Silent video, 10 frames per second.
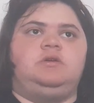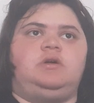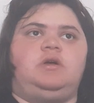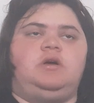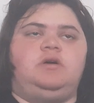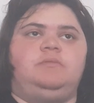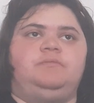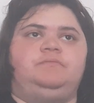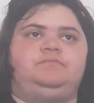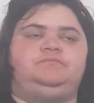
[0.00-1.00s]

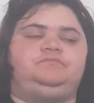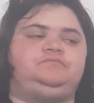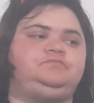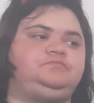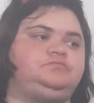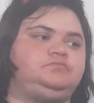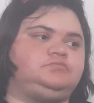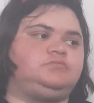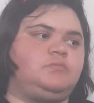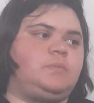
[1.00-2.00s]
um,
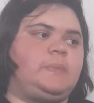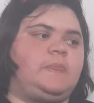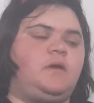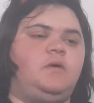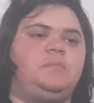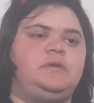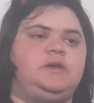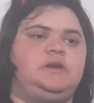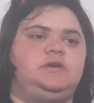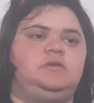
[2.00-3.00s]

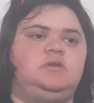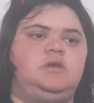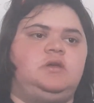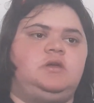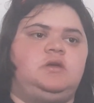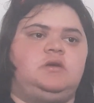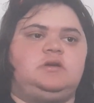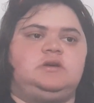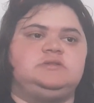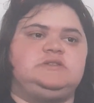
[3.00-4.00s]
opening
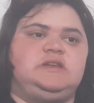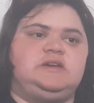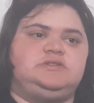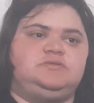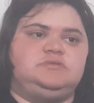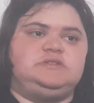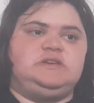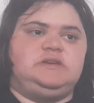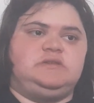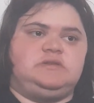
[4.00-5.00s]
on today,
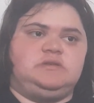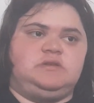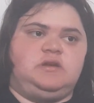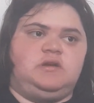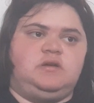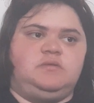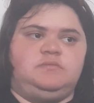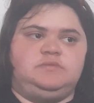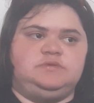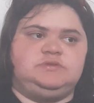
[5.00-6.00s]
Juneteenth,
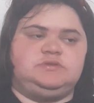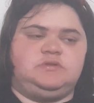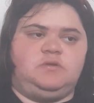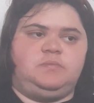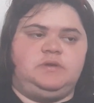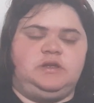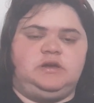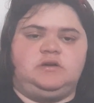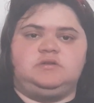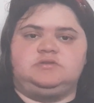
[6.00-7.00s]
um,
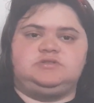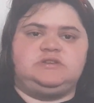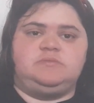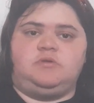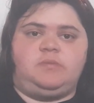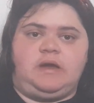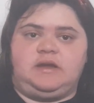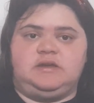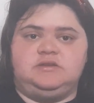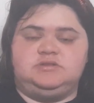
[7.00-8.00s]
opening a Temu
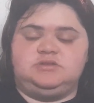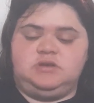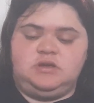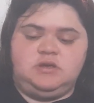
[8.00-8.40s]
package.